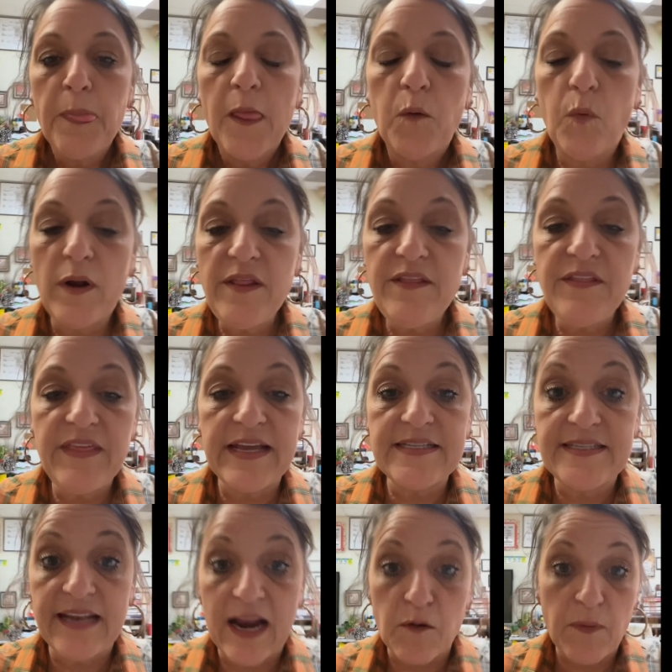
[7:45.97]
One of the things
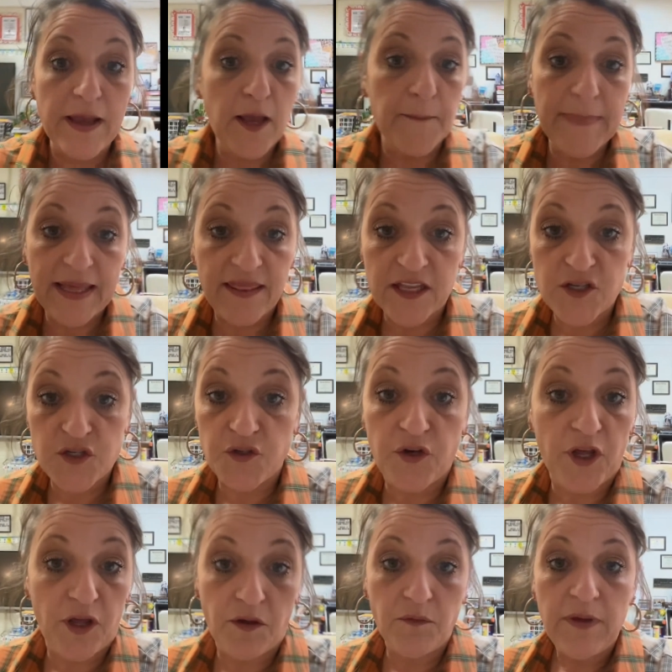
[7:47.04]
that I recommend that you
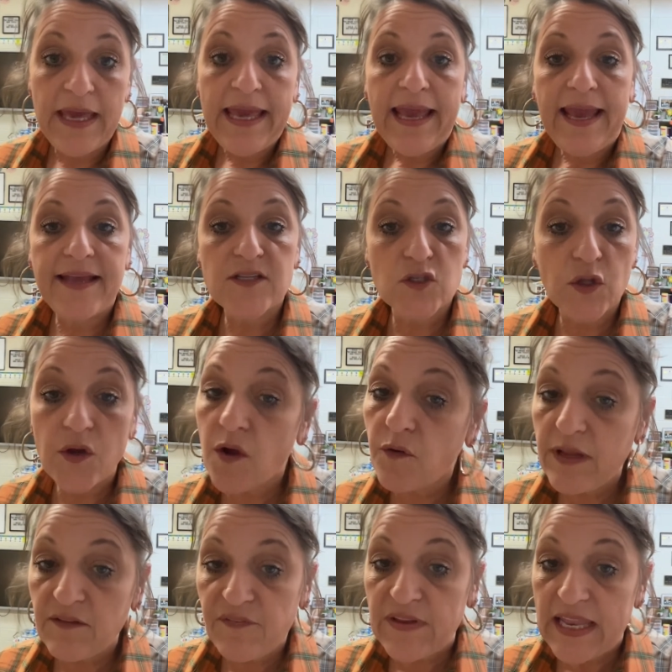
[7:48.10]
do is look on
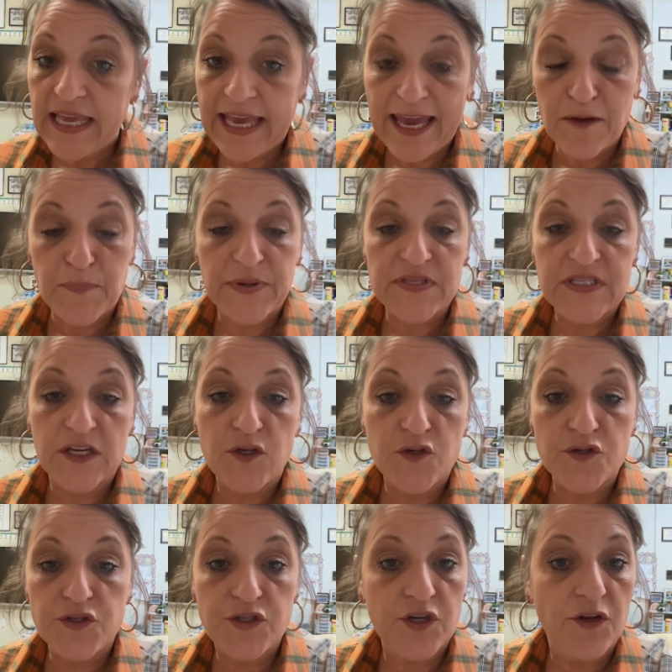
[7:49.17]
Infinite Campus at your
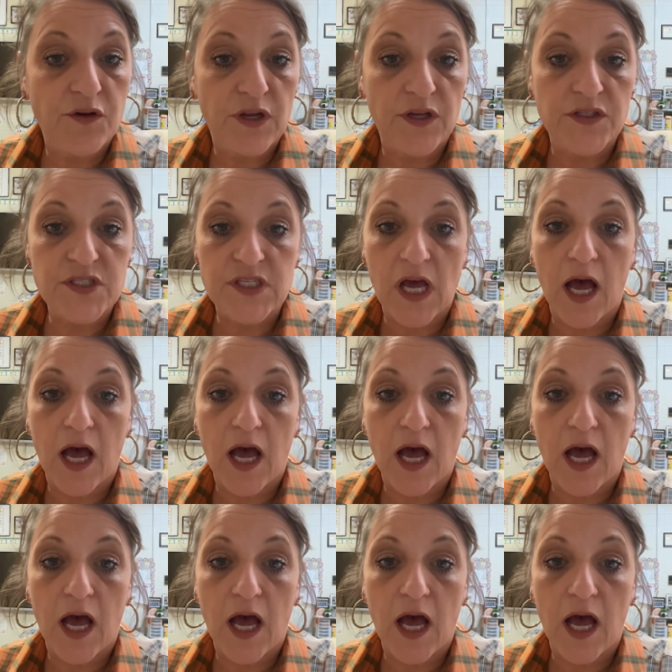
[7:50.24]
students'